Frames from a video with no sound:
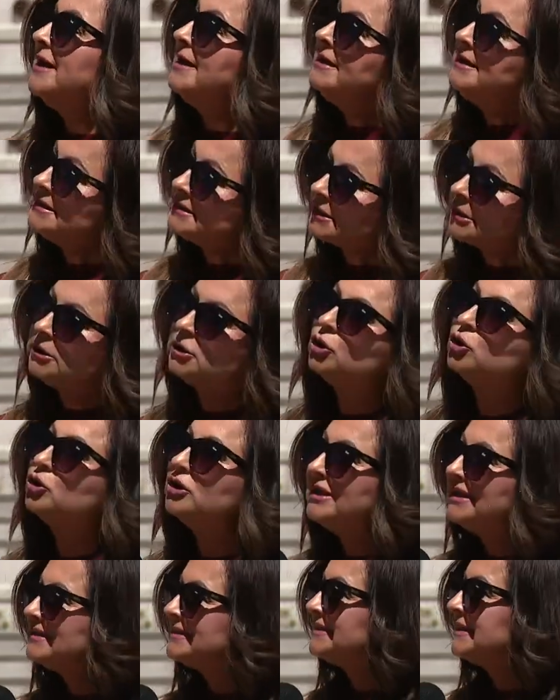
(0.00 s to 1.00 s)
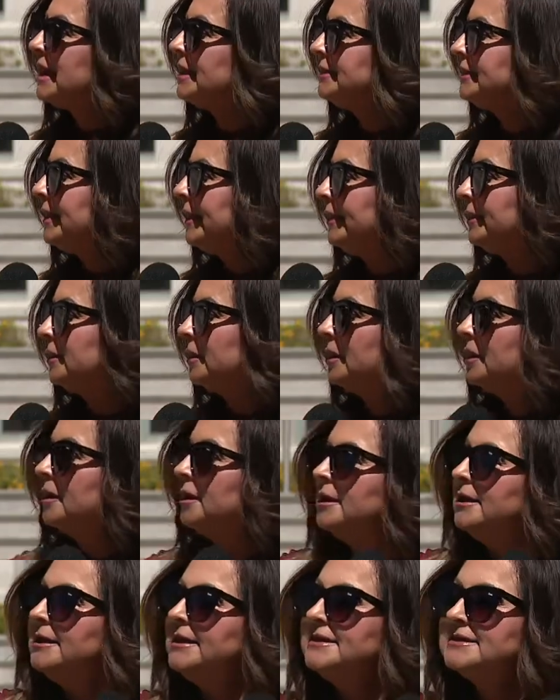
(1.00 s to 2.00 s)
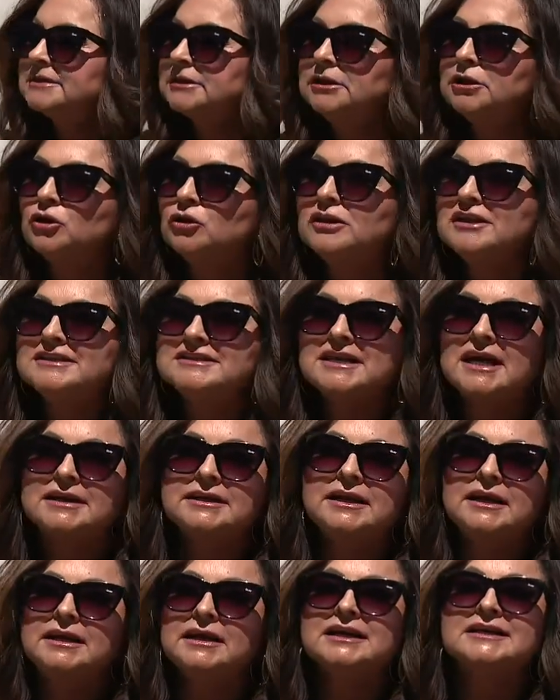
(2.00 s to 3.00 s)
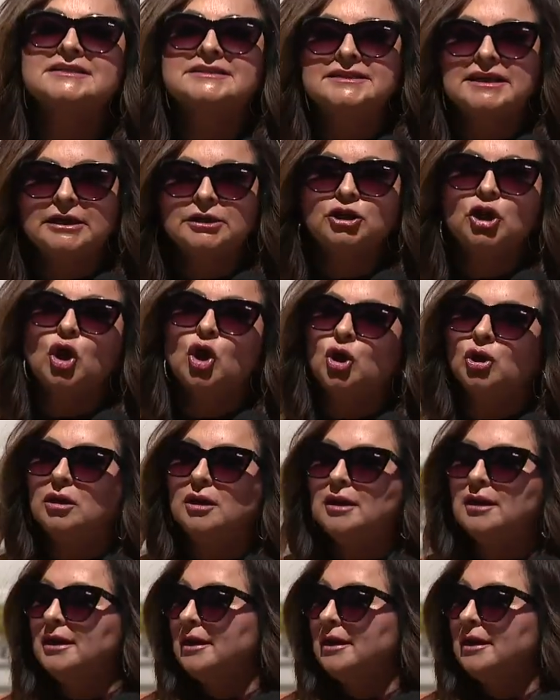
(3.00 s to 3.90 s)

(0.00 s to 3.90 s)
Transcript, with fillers: he's clearly sending he's clearly sending a signal